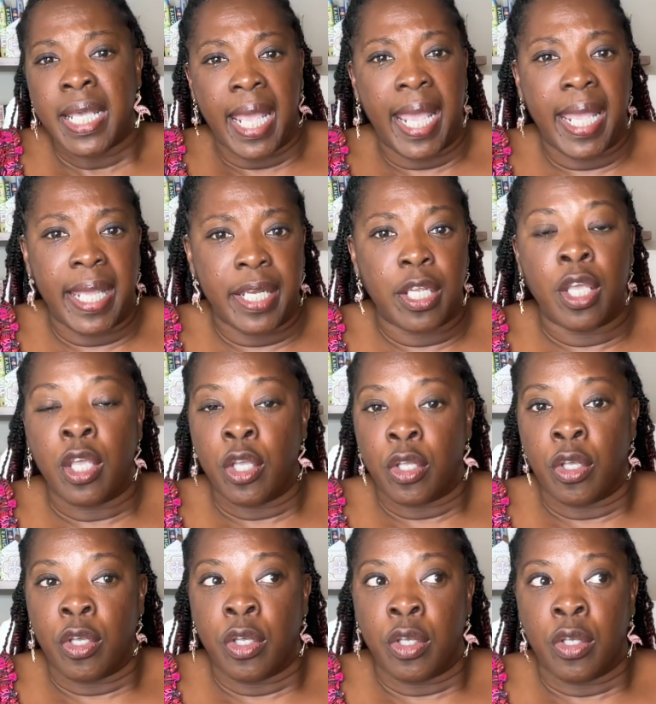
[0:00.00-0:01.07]
And
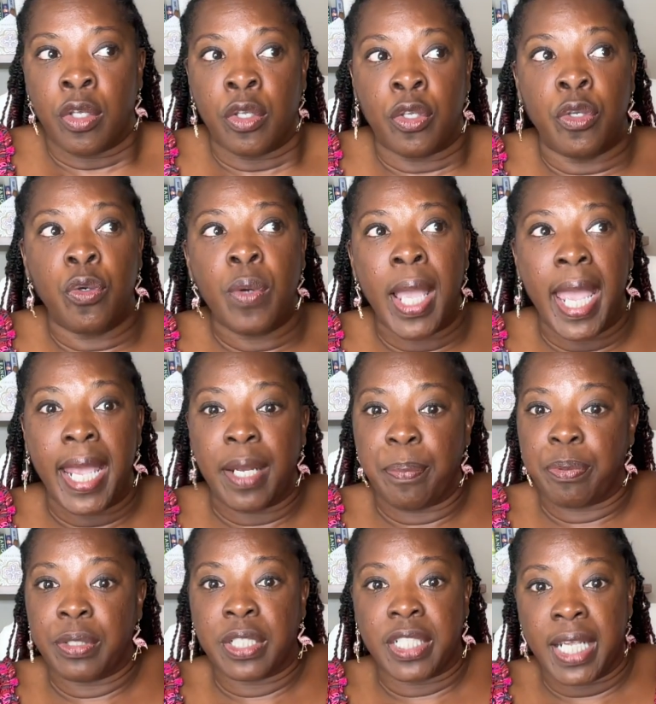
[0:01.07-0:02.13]
you had
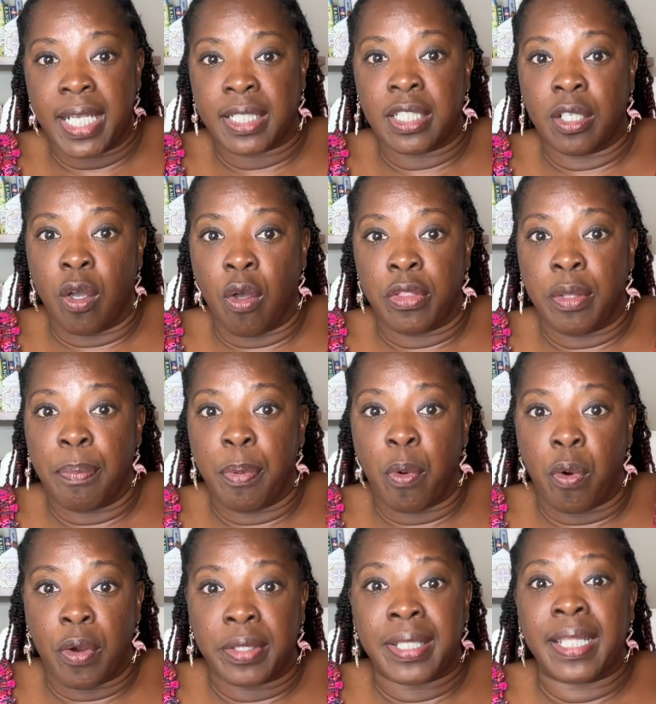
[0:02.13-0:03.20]
projected on the
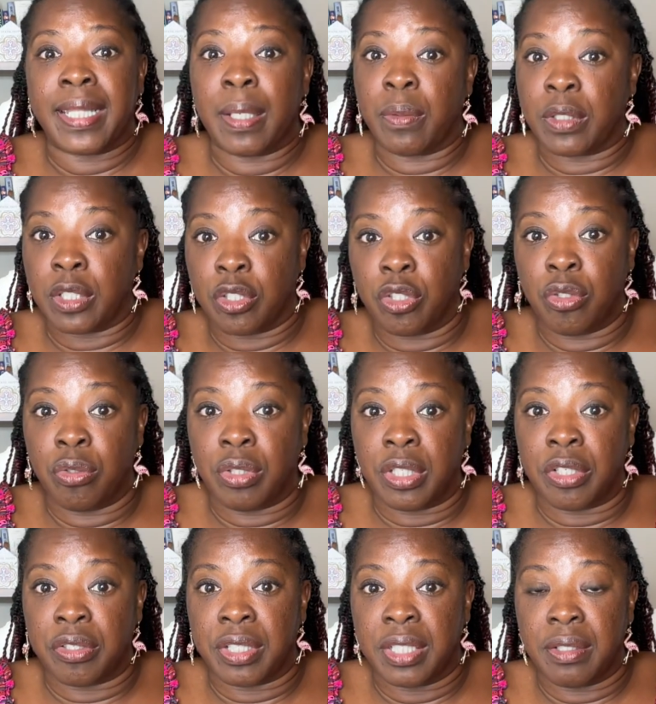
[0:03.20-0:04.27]
board that they were to choose
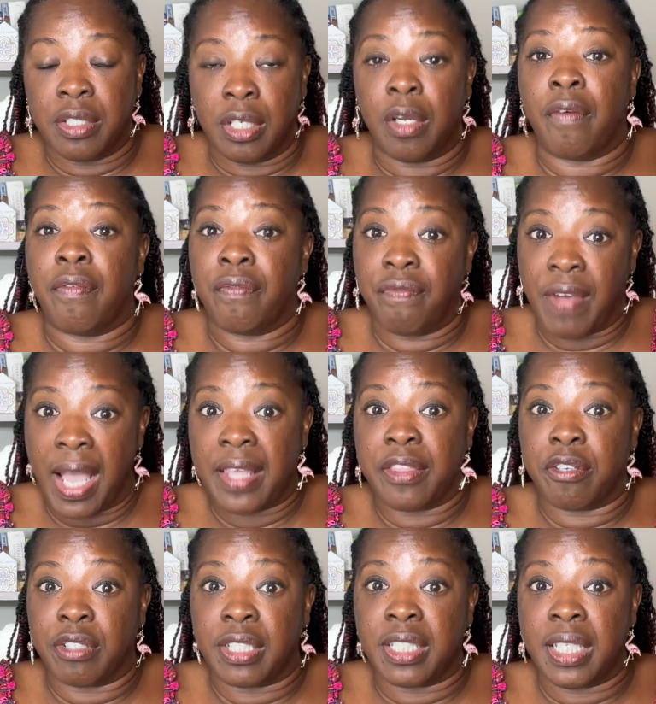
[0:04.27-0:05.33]
their, find
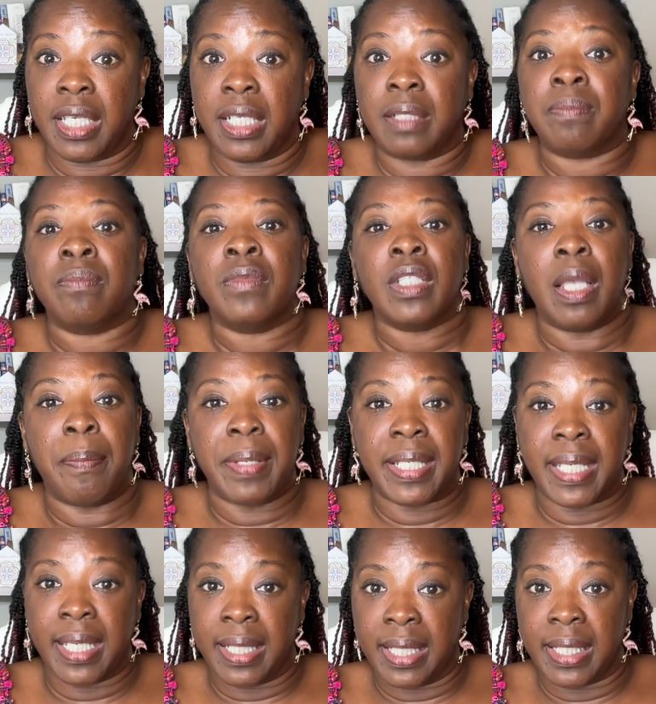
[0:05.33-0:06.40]
their seat,
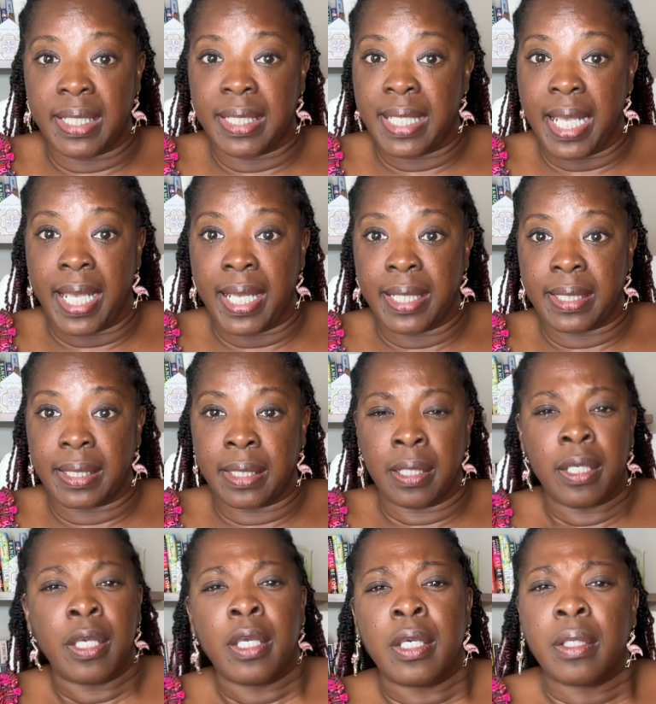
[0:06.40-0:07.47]
begin this task.
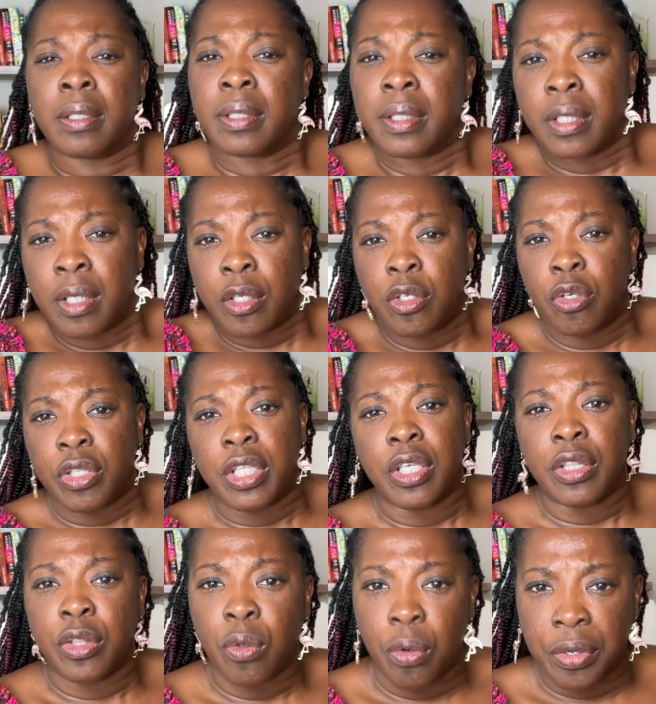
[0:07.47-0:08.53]
You're the
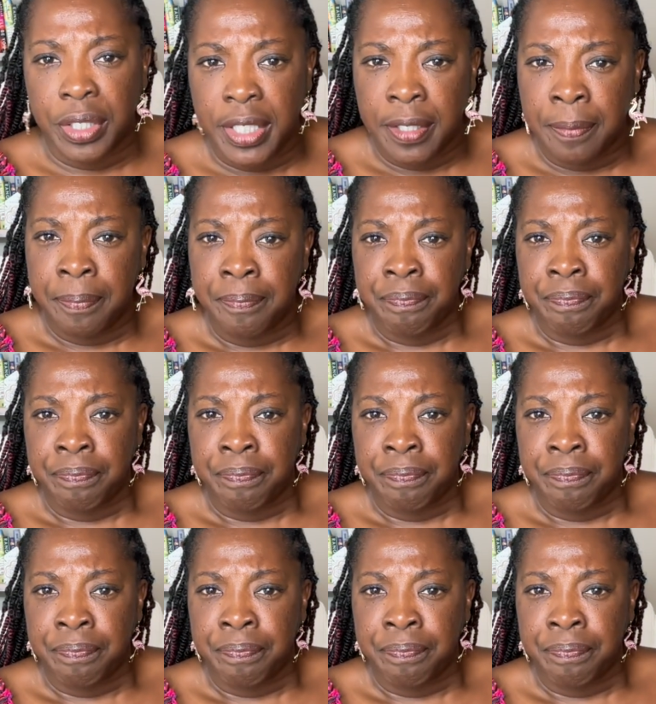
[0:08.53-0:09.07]
authority.